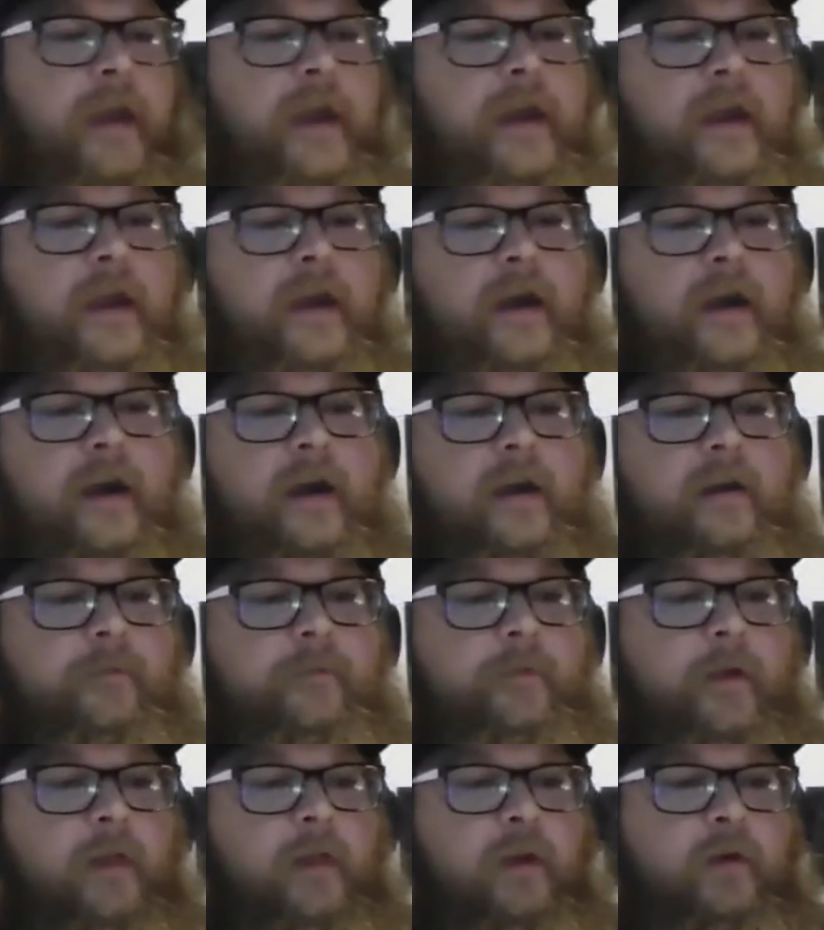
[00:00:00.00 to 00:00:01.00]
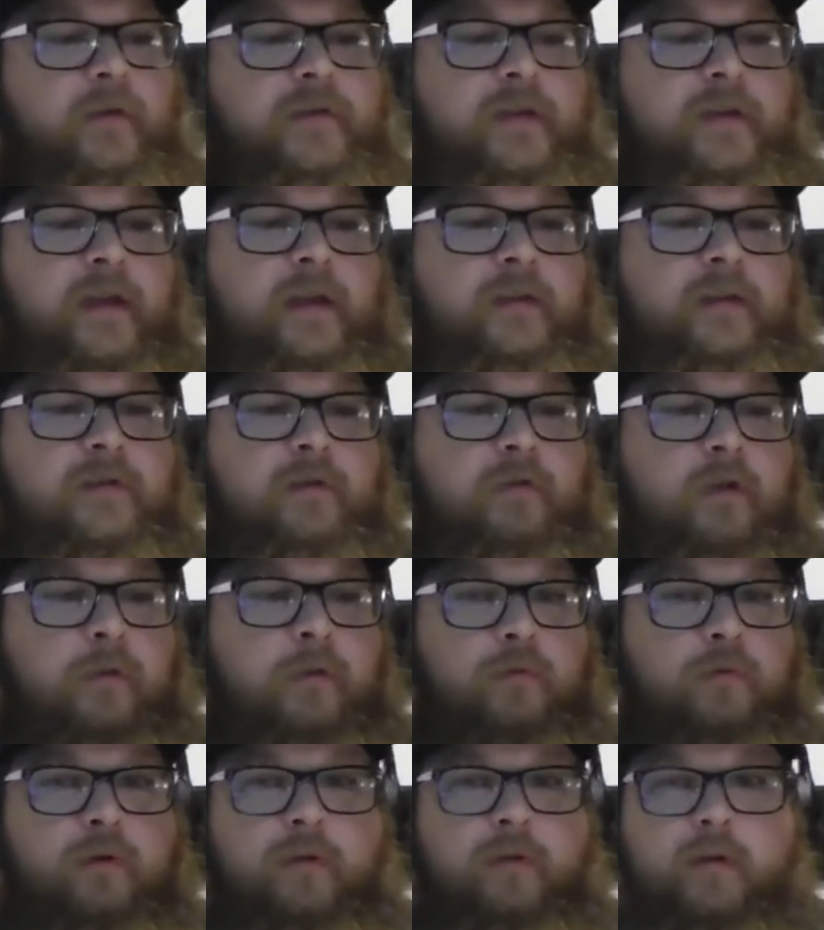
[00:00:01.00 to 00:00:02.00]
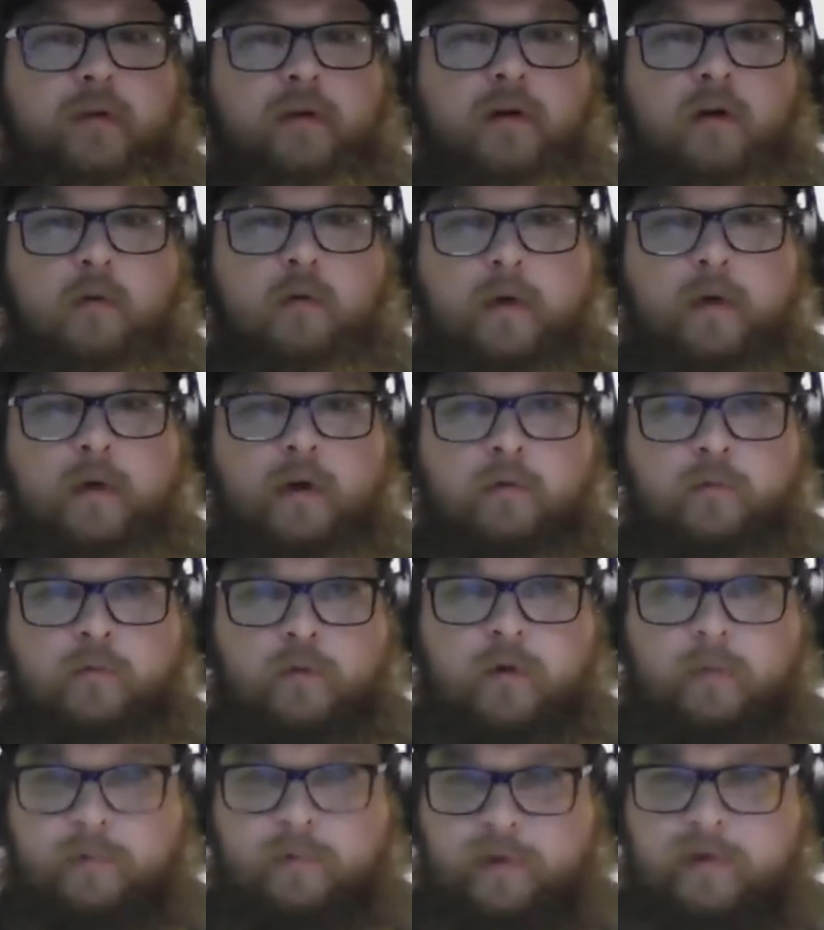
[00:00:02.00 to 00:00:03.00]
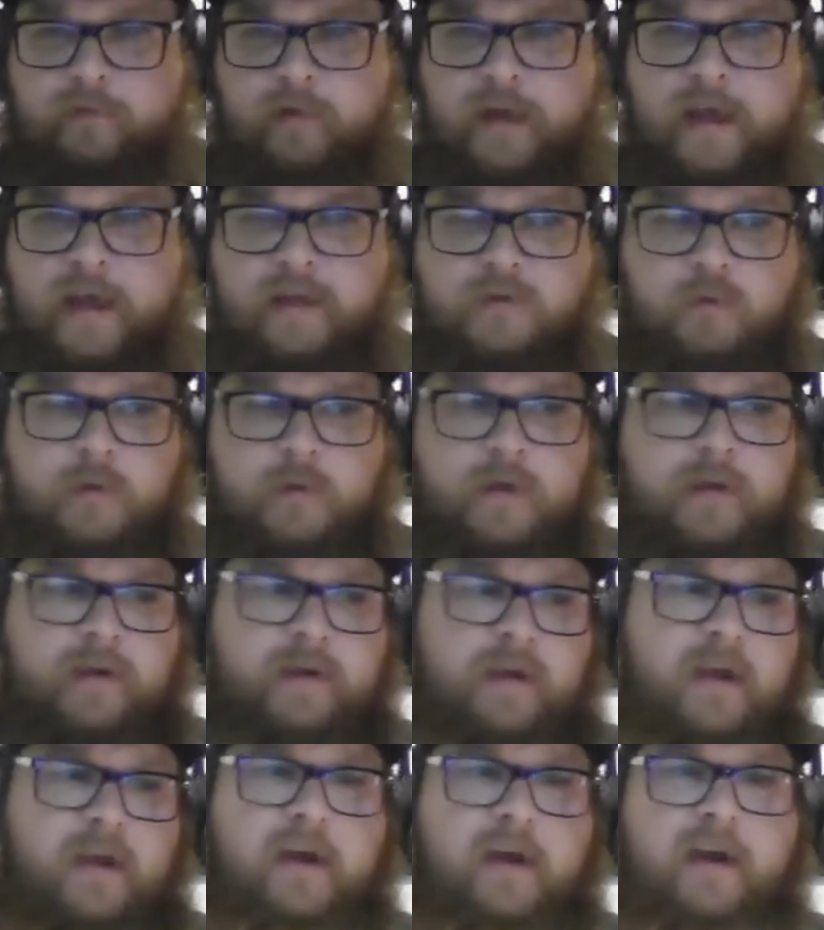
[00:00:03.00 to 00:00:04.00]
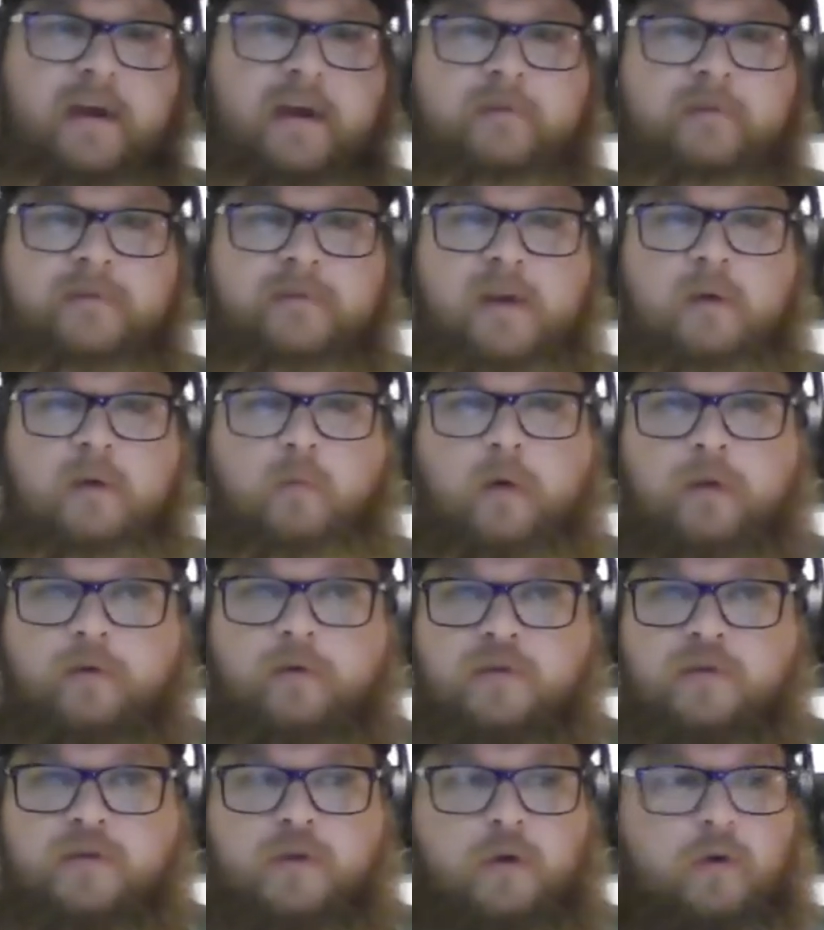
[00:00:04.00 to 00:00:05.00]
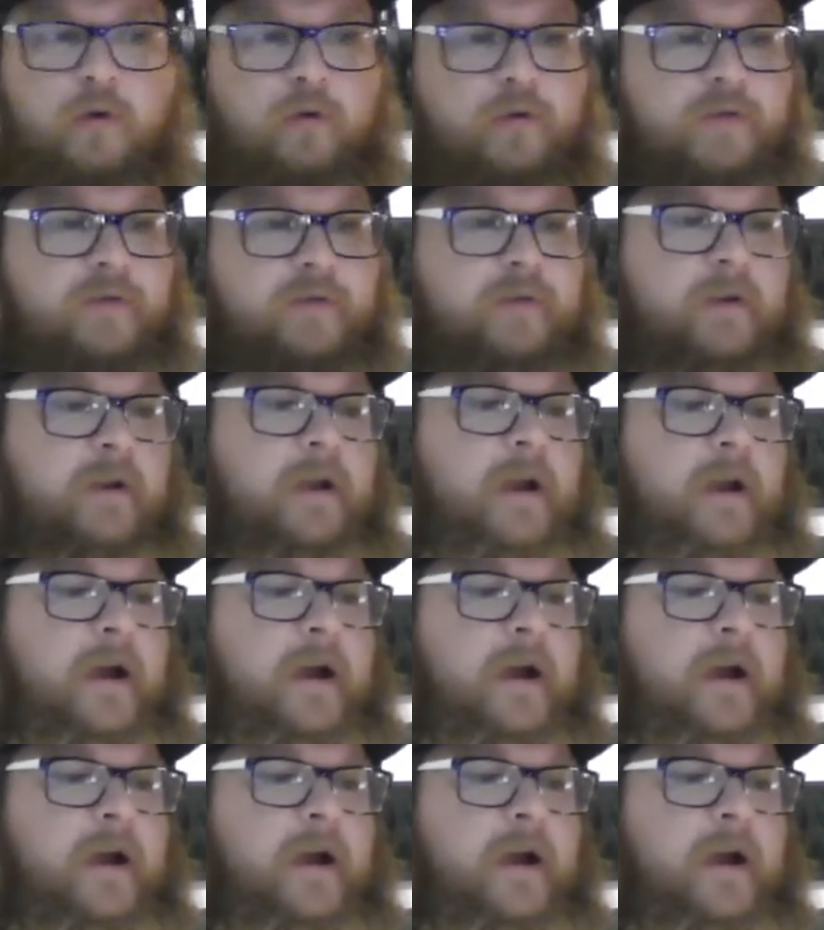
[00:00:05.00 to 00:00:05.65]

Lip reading: a fellow San Antonio brewery that y'all went over, I believe, last week. Weathered Souls.